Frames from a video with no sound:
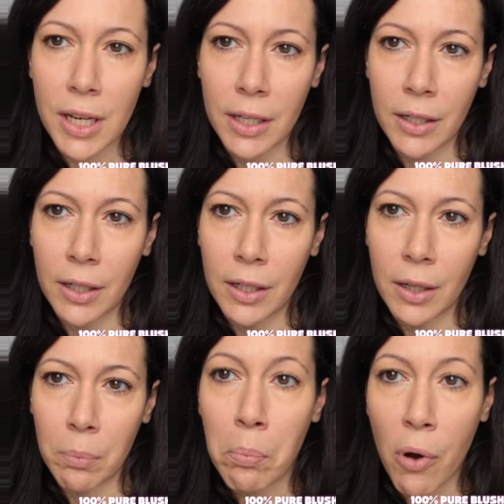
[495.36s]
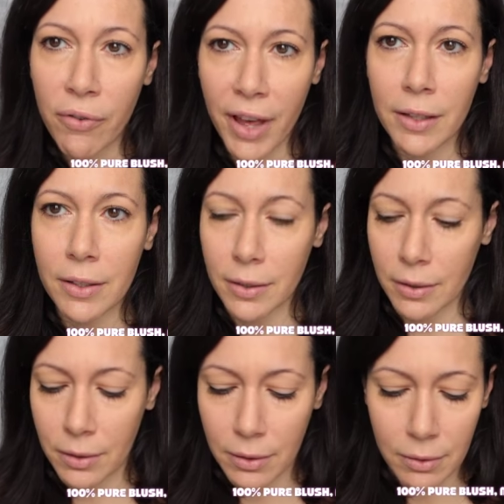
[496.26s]
in Mauvette,
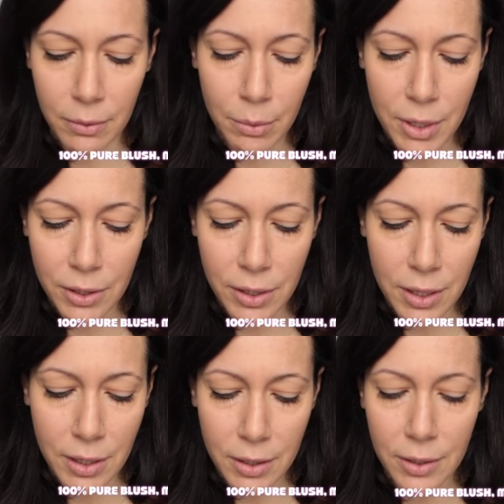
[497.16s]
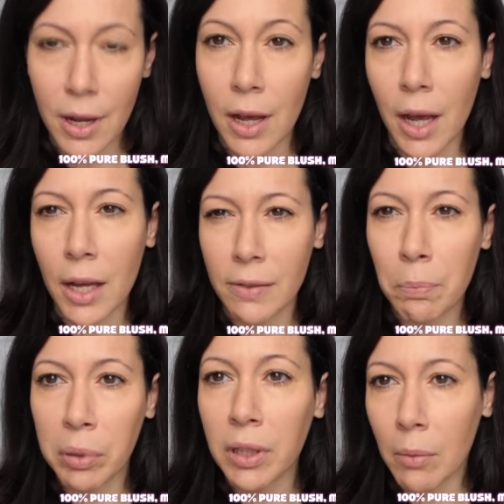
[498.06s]
which is a kind
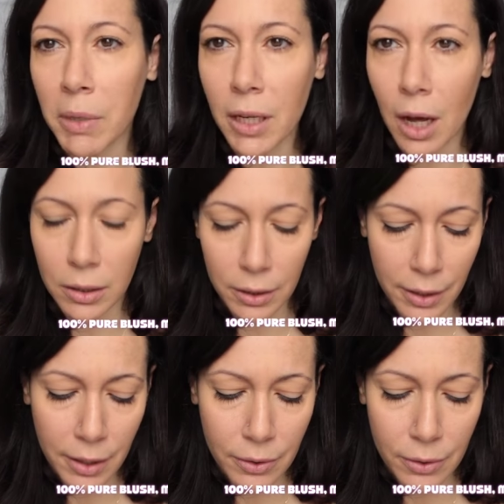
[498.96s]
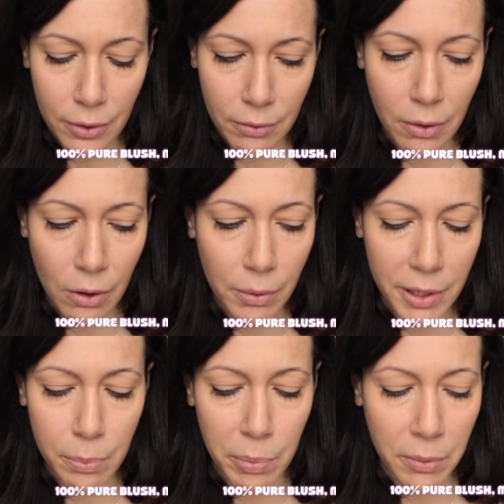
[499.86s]
of plummy color. It's
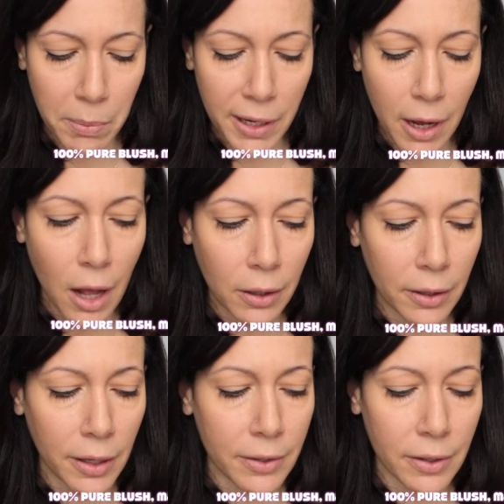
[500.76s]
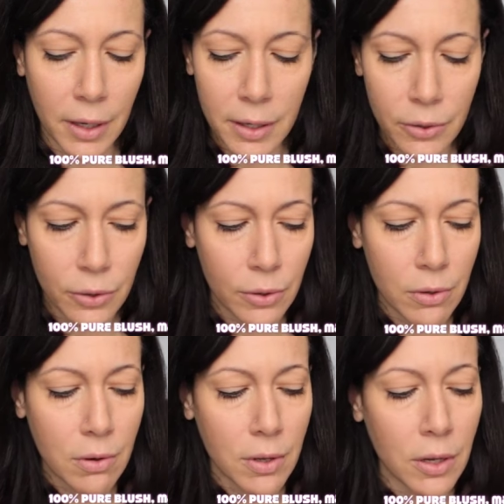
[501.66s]
always been my color. It's a nice
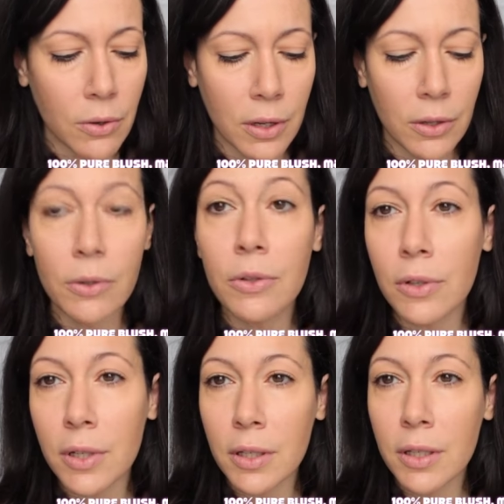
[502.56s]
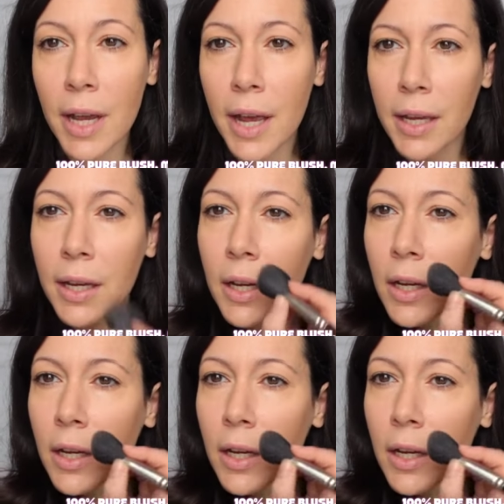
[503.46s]
neutral that you can use during the day,